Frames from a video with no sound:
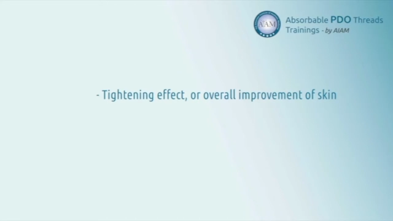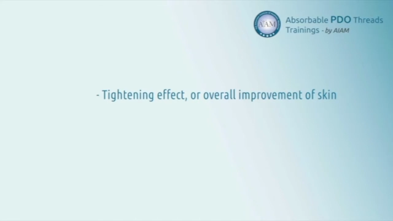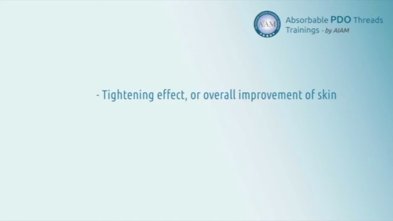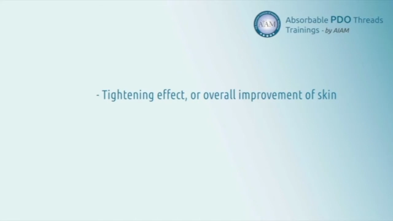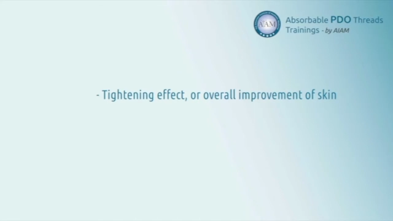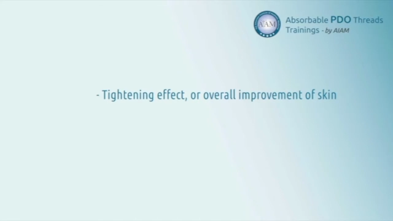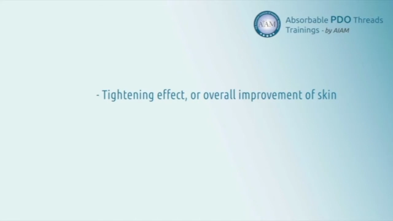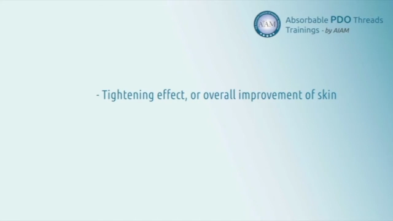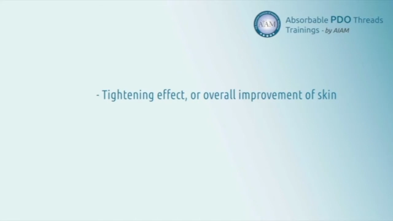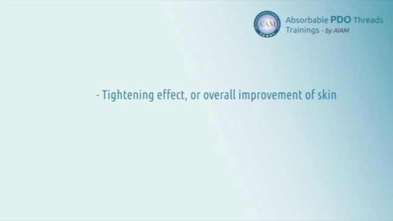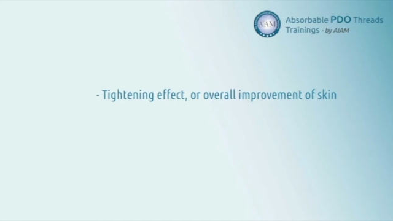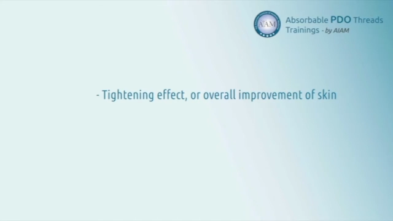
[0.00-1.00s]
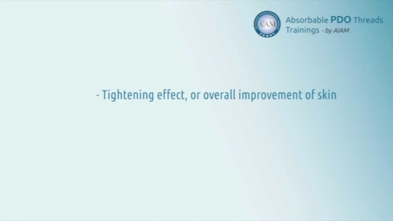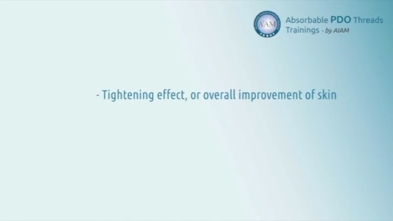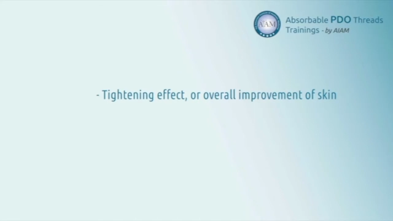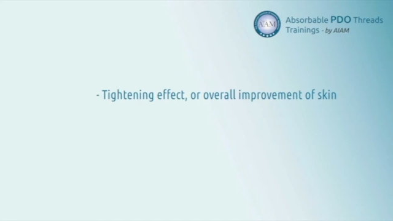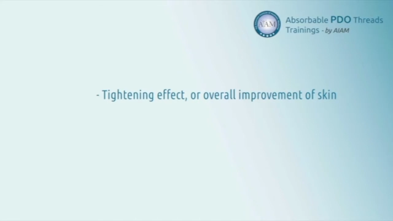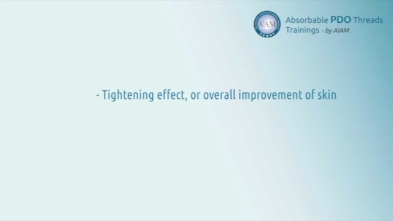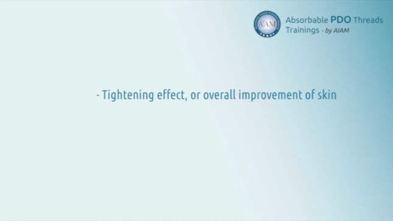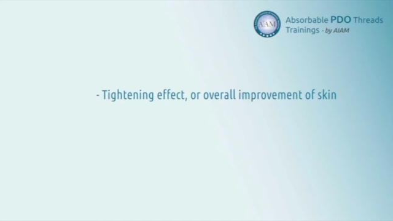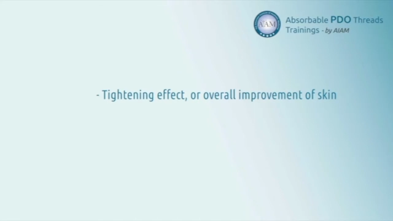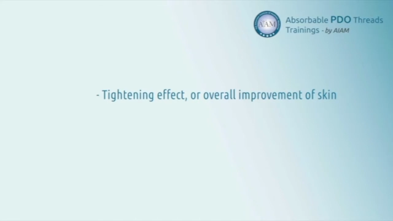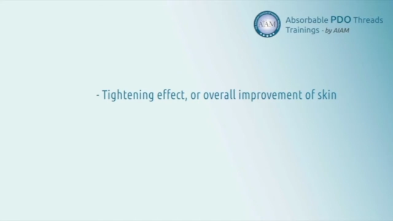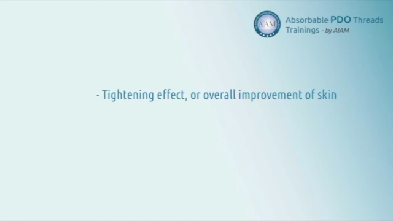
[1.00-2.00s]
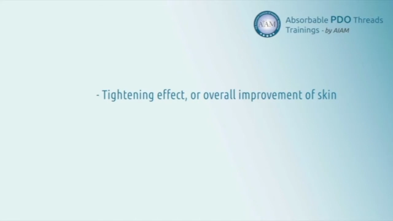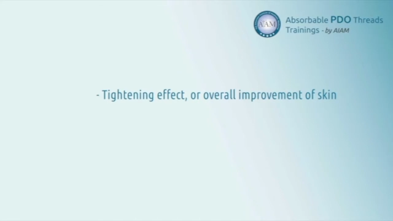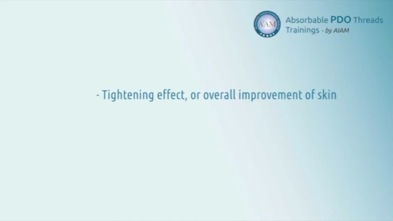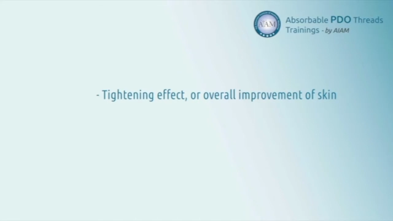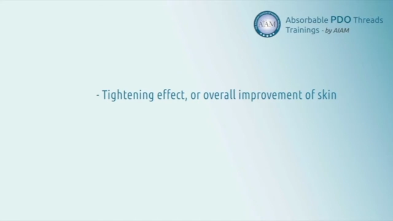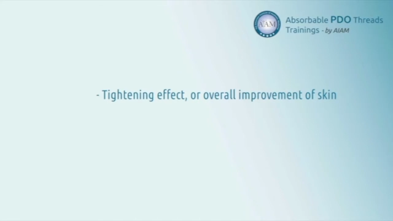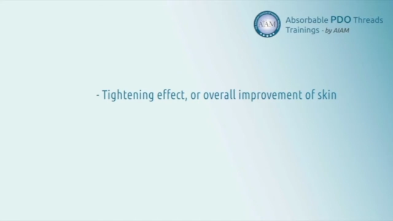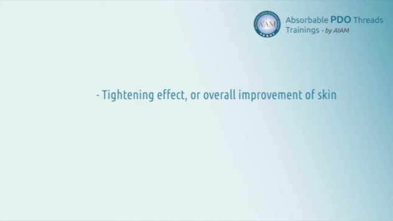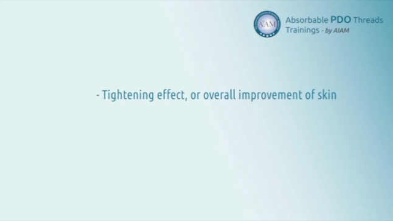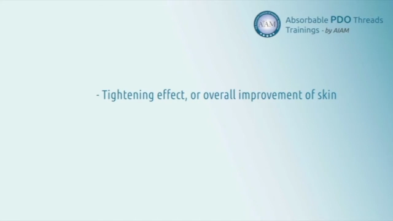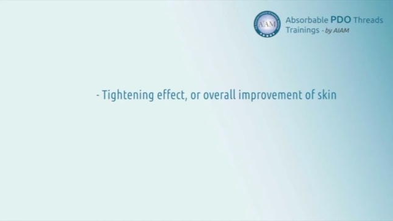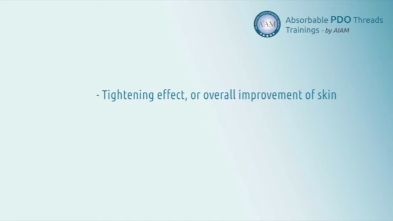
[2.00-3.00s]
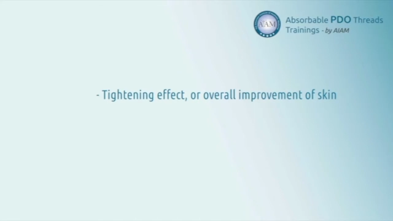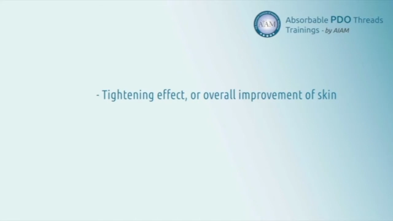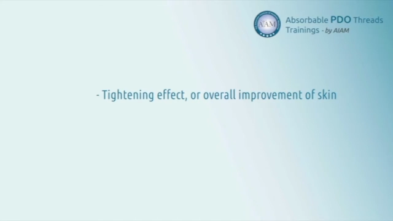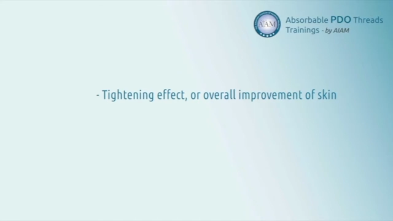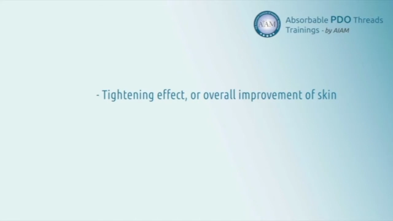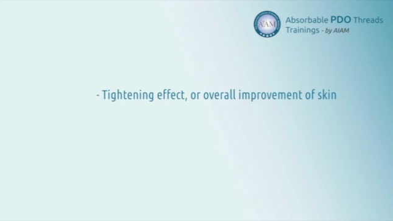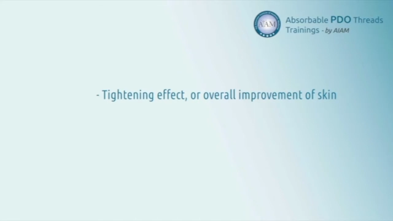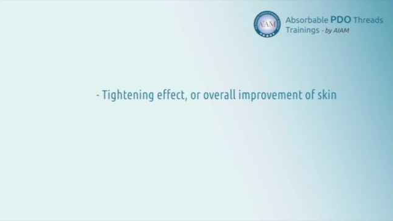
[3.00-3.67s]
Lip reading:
[unreadable: no face in view]